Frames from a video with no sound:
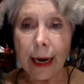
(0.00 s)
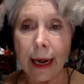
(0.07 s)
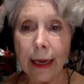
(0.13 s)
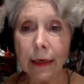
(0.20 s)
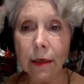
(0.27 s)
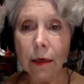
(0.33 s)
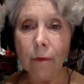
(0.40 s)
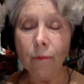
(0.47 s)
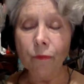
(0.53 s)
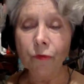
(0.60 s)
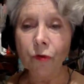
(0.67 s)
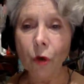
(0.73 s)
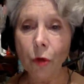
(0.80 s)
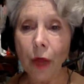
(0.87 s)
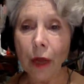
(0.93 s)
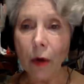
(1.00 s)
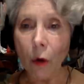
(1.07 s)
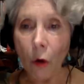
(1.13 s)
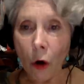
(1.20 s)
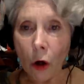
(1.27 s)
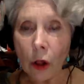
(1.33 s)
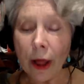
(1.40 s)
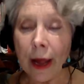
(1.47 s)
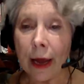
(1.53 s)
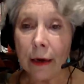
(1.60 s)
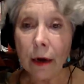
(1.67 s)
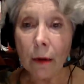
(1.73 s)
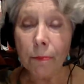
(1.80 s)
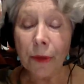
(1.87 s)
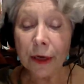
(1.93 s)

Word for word: And so they all add up.